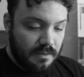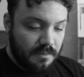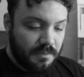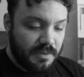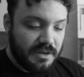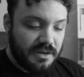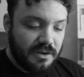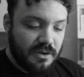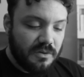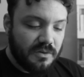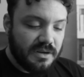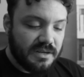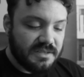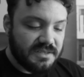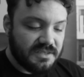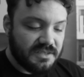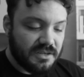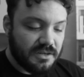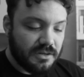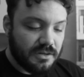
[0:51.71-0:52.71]
but no
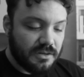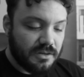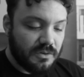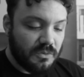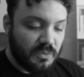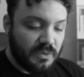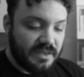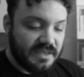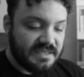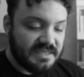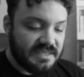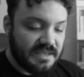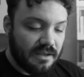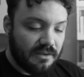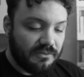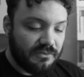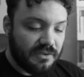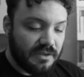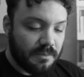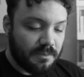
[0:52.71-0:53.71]
concern with
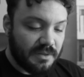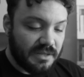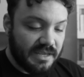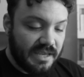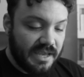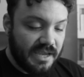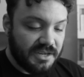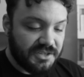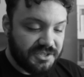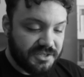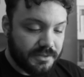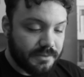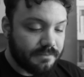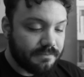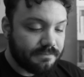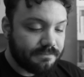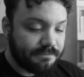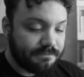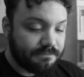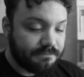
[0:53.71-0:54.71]
self implication,
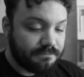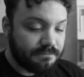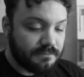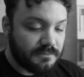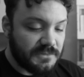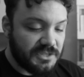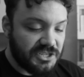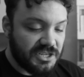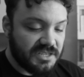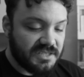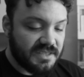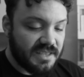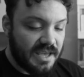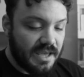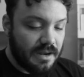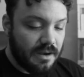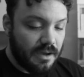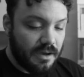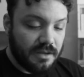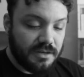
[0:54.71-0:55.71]
just
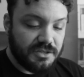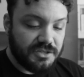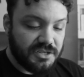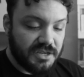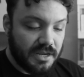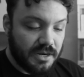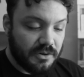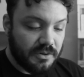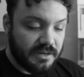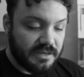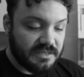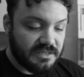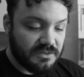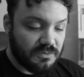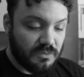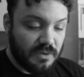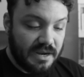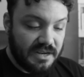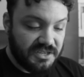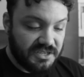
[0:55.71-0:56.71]
that ungenerous
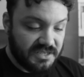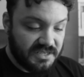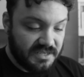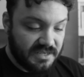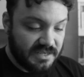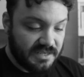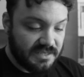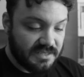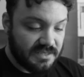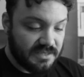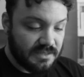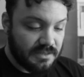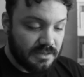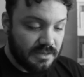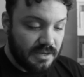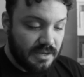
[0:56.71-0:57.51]
righteousness